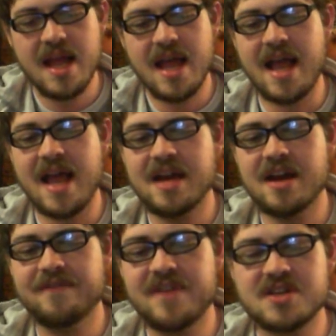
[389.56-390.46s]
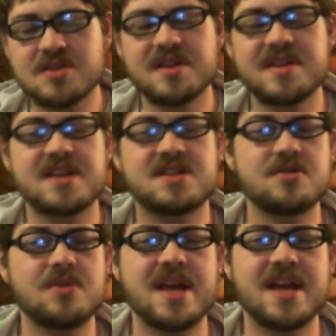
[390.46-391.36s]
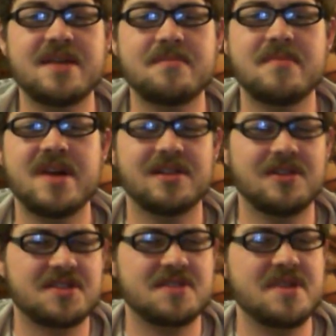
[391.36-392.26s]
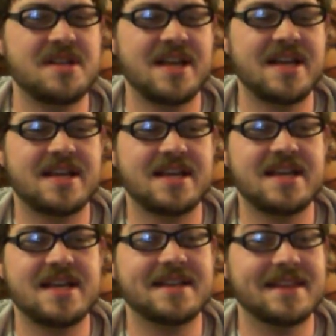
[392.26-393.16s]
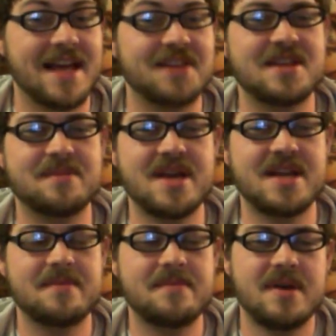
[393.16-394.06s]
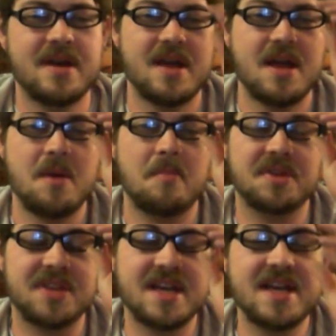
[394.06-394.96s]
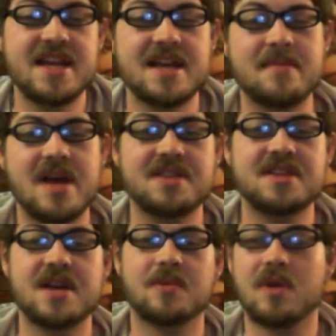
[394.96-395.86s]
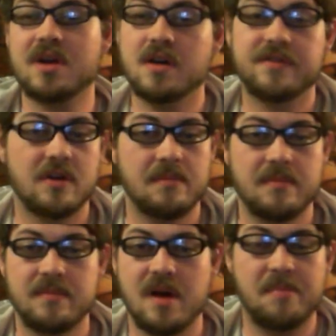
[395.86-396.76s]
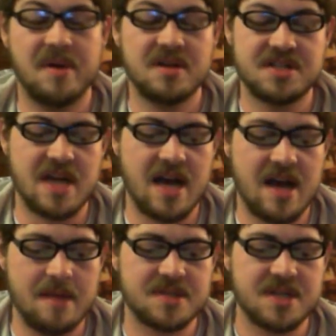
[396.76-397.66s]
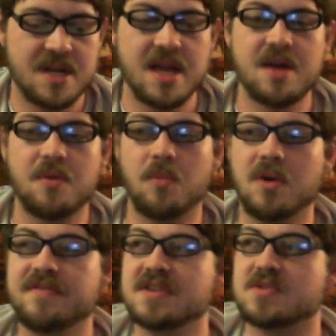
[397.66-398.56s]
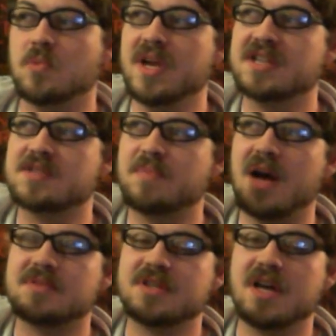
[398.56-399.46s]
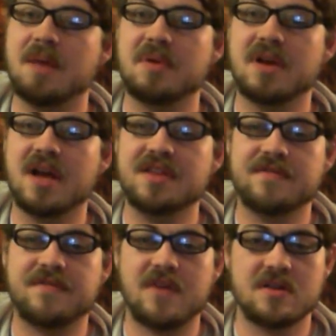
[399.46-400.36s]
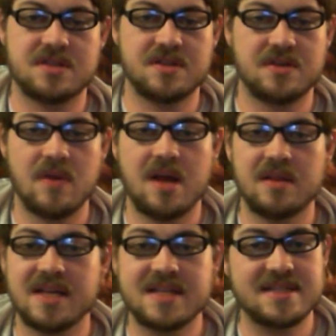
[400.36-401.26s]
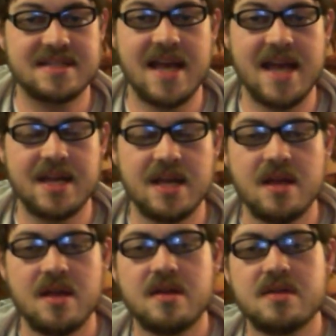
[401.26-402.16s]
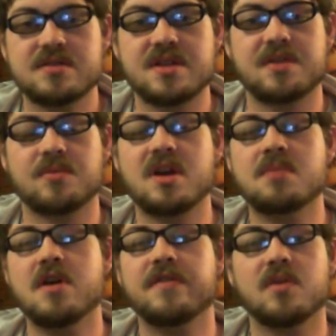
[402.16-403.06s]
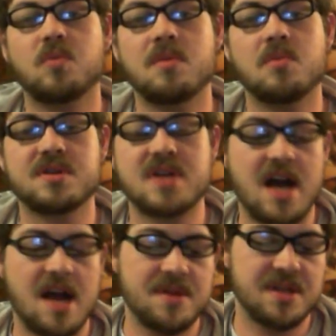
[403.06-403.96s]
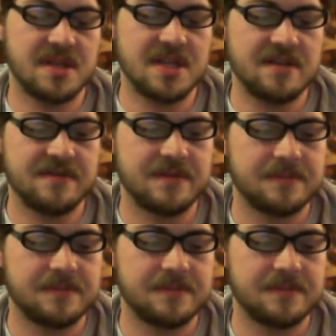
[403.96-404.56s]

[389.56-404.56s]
And eventually they do hit him. It looked to me like he let them hit him, but they hit him and then they run over him a bunch of times. One of his wings pops up and then falls to the ground like he's dead. So they run him over one more time and then leave.